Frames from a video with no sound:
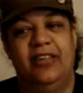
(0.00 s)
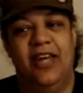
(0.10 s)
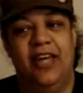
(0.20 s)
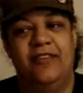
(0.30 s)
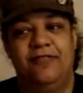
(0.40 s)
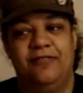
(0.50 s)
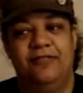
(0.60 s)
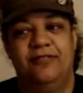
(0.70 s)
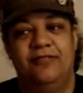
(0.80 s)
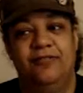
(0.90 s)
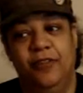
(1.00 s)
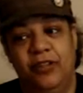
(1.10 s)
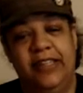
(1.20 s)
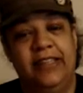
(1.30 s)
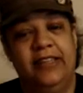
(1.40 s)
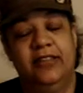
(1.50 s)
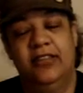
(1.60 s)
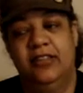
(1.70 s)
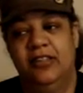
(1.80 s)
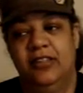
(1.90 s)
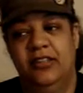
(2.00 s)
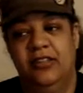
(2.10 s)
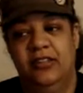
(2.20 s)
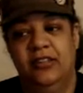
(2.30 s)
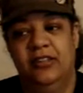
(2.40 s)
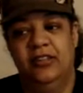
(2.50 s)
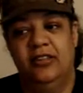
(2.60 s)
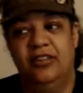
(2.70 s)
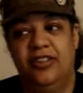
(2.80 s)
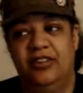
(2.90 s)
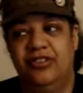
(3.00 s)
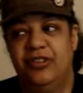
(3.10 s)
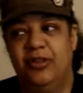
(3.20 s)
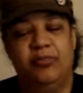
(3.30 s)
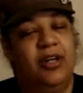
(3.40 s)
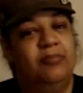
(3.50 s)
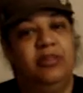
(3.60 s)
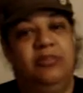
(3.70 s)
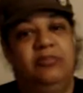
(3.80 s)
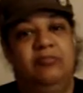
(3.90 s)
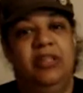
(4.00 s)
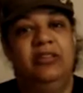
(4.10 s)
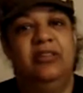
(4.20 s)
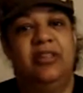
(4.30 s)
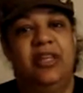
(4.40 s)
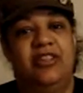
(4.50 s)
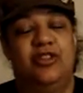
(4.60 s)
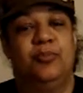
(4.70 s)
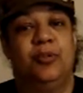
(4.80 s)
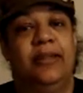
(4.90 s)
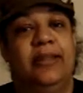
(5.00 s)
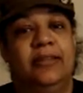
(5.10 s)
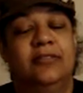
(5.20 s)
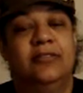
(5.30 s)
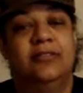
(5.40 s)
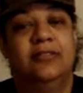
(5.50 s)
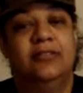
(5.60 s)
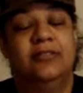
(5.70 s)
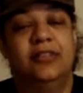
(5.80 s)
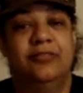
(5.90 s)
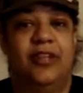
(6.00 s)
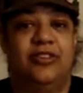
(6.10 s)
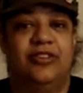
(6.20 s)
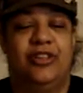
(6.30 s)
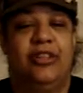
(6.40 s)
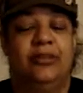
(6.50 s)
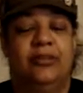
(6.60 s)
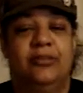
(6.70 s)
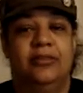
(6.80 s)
life fully until sometime in mid to late spring of next year.